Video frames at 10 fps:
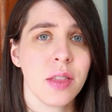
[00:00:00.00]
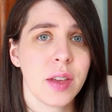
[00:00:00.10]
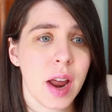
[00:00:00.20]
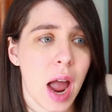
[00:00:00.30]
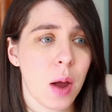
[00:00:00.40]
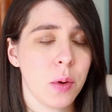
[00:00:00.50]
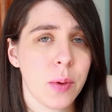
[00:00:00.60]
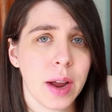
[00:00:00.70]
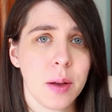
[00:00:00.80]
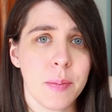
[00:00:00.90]
then I would
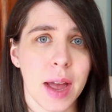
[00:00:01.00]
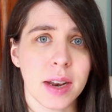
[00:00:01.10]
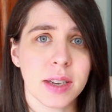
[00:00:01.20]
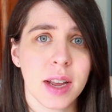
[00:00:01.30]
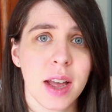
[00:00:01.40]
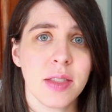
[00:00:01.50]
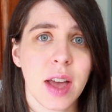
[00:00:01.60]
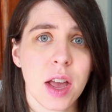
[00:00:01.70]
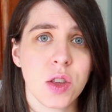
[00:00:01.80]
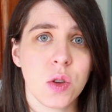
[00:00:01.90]
recommend
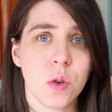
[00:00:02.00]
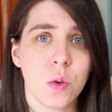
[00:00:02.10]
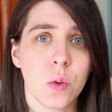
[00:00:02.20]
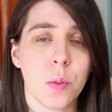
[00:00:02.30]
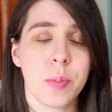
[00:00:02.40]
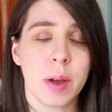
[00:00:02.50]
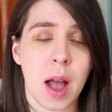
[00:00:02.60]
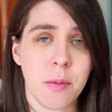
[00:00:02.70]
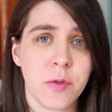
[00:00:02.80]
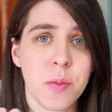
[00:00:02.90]
that you
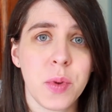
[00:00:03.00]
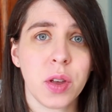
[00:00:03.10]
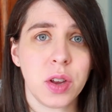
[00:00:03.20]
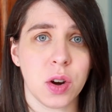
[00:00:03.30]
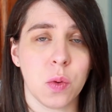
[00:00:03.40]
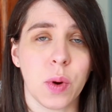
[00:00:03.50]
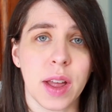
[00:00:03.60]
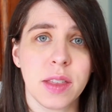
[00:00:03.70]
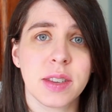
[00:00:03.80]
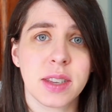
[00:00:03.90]
become familiar
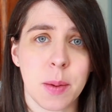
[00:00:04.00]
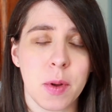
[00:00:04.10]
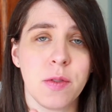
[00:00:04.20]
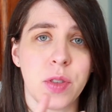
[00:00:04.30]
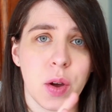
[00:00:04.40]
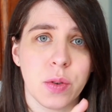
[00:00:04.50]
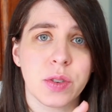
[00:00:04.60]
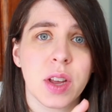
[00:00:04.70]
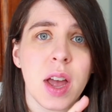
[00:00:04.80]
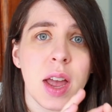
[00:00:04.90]
with some of
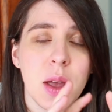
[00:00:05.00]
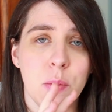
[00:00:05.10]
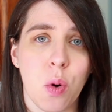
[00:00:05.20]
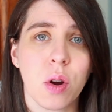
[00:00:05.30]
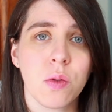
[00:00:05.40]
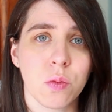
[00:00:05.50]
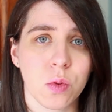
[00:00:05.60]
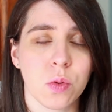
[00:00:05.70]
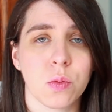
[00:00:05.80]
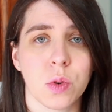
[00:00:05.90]
those important
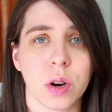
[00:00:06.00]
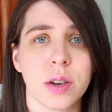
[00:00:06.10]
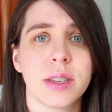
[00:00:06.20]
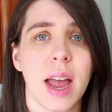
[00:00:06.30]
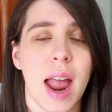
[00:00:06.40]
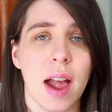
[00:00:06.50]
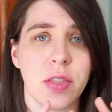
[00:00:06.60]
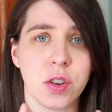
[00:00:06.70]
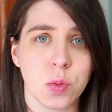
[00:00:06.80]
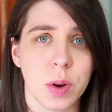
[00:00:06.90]
root words
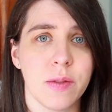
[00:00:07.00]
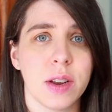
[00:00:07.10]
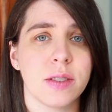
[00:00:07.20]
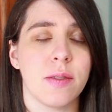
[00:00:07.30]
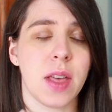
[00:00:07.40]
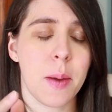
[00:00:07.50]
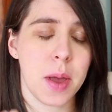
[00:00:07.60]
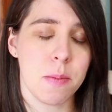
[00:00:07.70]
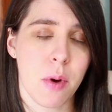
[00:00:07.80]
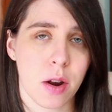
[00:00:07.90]
and the derivatives of them
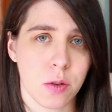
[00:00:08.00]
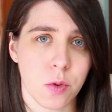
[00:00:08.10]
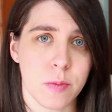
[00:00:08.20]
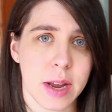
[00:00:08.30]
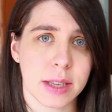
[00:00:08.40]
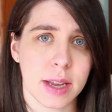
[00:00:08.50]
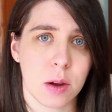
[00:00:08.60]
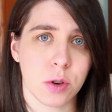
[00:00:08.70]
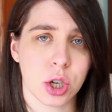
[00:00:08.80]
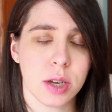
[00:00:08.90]
in modern Romance
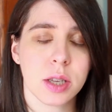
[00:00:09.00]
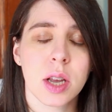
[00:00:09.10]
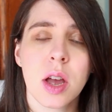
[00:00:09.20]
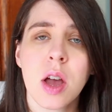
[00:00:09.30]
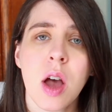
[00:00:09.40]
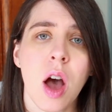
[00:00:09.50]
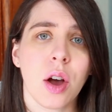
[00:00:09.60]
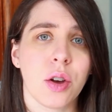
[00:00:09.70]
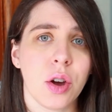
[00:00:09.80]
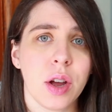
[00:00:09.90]
languages.
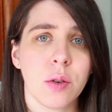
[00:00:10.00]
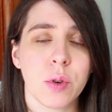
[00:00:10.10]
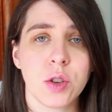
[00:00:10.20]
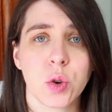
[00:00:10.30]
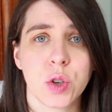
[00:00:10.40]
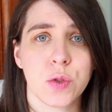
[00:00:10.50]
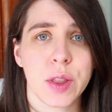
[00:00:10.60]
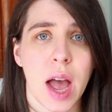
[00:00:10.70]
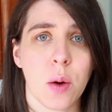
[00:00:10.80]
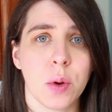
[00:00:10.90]
A good resource for
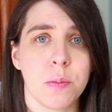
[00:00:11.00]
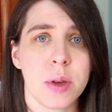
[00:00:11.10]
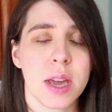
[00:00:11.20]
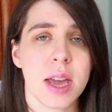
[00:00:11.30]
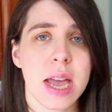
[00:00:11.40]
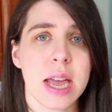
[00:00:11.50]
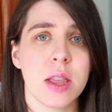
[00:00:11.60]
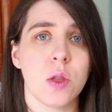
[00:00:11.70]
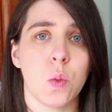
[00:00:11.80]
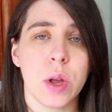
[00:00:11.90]
that would be
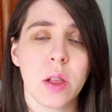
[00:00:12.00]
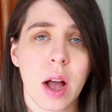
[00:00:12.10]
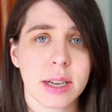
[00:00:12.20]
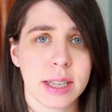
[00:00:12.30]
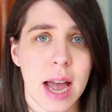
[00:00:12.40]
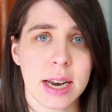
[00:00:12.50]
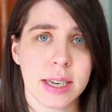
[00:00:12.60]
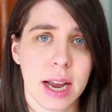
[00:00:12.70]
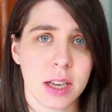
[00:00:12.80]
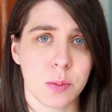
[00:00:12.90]
in the Wheelock's Latin
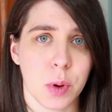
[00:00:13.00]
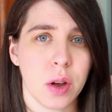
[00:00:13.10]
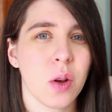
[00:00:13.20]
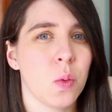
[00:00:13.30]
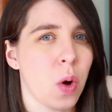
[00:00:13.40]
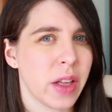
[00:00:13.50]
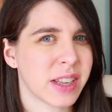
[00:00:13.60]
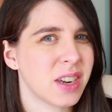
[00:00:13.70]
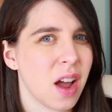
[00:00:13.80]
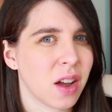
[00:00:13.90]
textbook. While
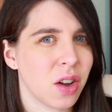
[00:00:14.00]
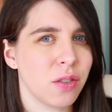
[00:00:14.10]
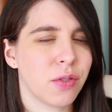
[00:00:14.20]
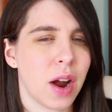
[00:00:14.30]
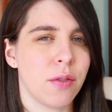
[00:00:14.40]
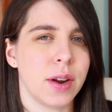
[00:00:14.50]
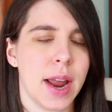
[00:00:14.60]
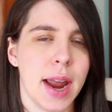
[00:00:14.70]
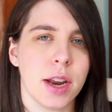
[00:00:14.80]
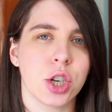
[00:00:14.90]
it's not good for every
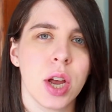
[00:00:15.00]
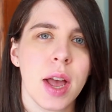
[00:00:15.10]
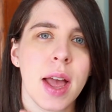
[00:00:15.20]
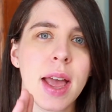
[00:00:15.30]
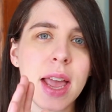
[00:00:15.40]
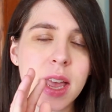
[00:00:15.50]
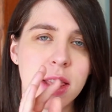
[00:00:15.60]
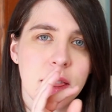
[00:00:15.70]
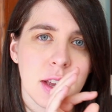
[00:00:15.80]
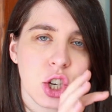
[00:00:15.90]
age,
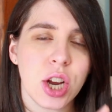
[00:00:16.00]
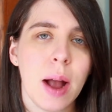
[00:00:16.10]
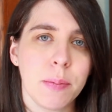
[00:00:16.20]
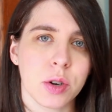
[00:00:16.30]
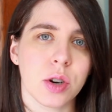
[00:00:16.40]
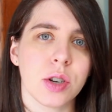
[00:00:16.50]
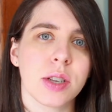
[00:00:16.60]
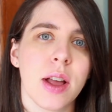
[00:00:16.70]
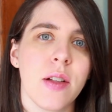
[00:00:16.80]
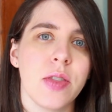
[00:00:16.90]
in the
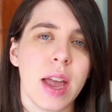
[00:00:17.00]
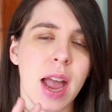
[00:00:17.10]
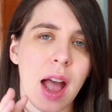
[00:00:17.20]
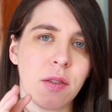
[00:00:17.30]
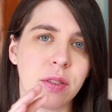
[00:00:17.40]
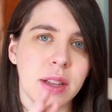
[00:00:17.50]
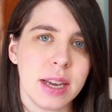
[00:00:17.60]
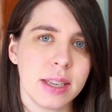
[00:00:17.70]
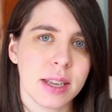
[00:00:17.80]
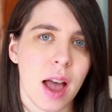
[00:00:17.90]
chapters, they have
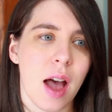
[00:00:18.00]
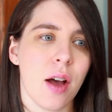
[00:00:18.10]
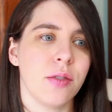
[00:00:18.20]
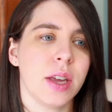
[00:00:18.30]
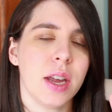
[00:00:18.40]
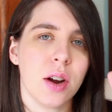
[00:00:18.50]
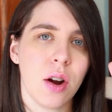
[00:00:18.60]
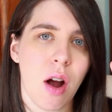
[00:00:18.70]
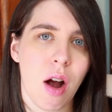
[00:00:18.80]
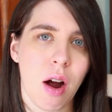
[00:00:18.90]
lists of
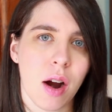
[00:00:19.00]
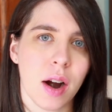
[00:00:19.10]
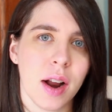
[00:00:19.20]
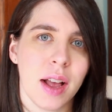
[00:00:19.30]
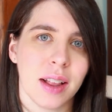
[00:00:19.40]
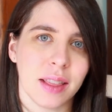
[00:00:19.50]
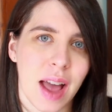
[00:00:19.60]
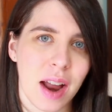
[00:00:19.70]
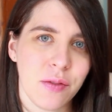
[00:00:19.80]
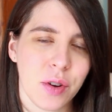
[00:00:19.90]
here are
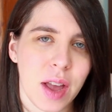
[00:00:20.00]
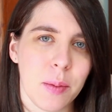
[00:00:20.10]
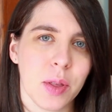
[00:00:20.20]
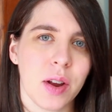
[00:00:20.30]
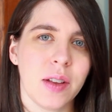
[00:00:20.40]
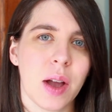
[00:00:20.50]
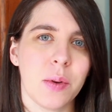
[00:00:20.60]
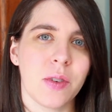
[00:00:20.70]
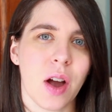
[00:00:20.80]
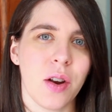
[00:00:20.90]
Latin vocabulary that
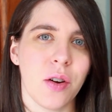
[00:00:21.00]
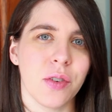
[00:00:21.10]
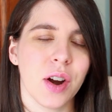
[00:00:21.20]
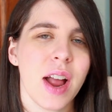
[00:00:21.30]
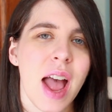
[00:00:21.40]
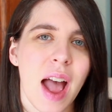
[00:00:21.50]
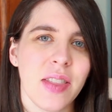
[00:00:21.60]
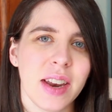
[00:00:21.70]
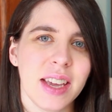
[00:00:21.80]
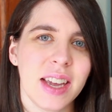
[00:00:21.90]
we've gone over, and
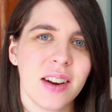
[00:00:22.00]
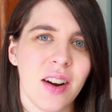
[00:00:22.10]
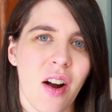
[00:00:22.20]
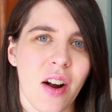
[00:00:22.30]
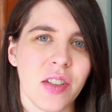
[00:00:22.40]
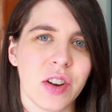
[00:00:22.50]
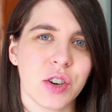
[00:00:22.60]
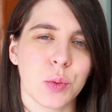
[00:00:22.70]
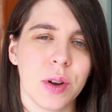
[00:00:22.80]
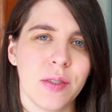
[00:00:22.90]
then here are their
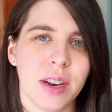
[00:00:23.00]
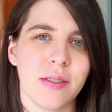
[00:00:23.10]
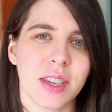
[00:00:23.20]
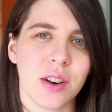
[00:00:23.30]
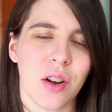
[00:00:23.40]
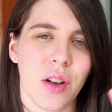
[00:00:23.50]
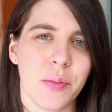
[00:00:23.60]
derivatives in